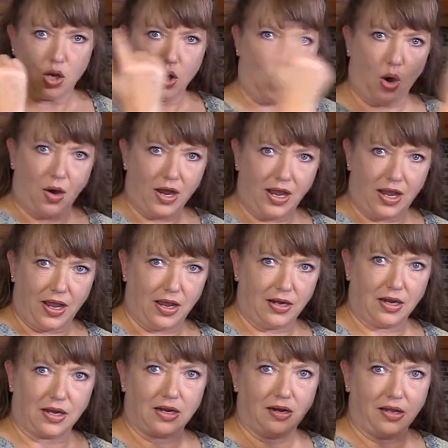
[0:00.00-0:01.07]
go
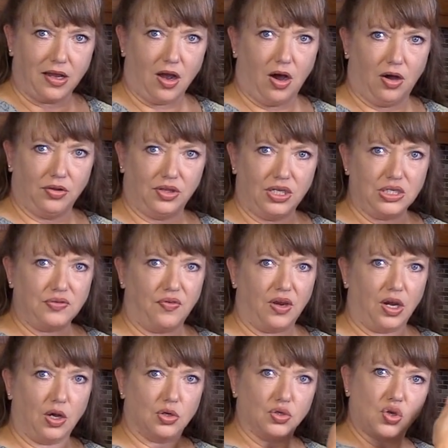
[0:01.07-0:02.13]
ahead and click on these
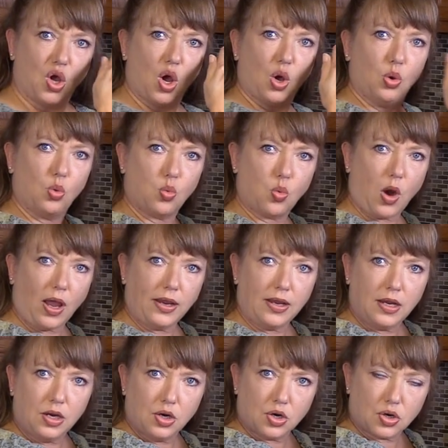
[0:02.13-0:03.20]
videos right
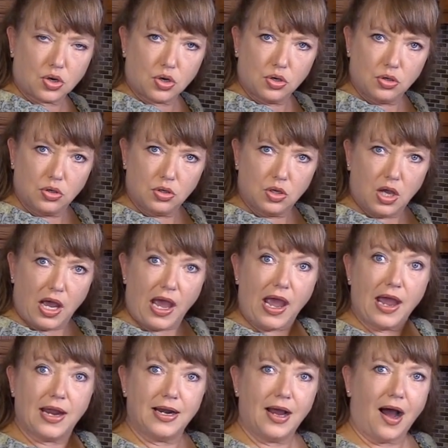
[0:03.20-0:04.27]
here,
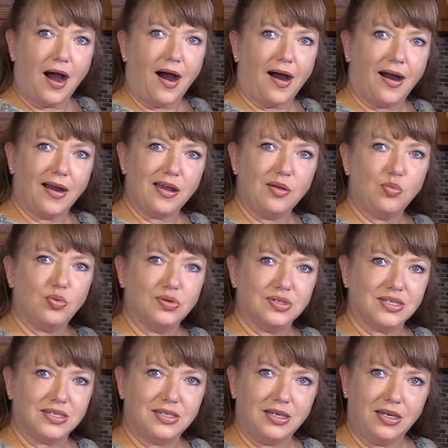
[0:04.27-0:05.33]
and I will
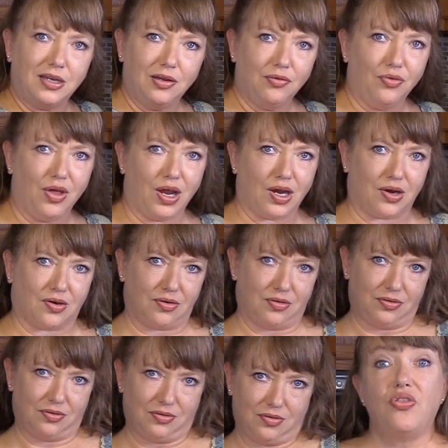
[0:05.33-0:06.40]
see you there.
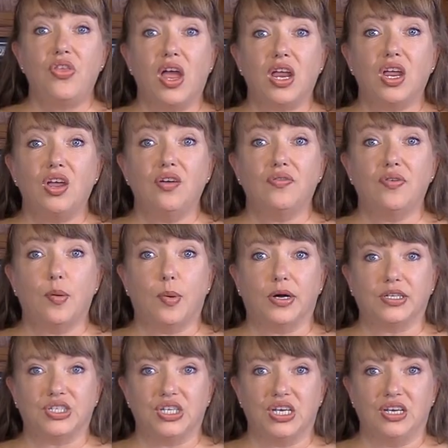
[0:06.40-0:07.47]
Thank you for
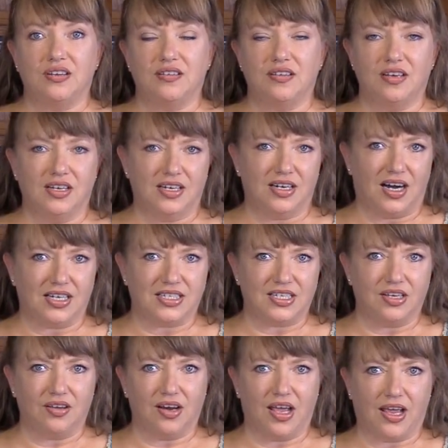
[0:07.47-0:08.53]
watching. I'll
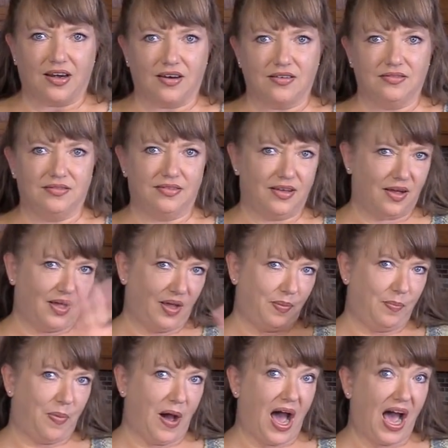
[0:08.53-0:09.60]
see you later.
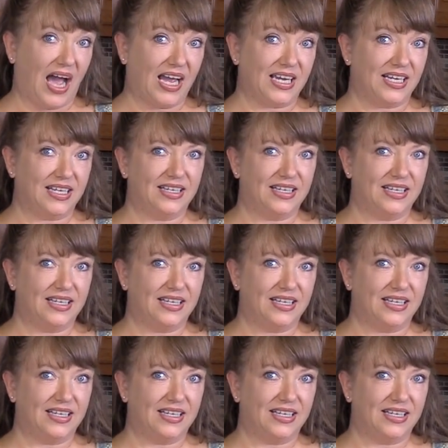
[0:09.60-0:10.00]
Bye.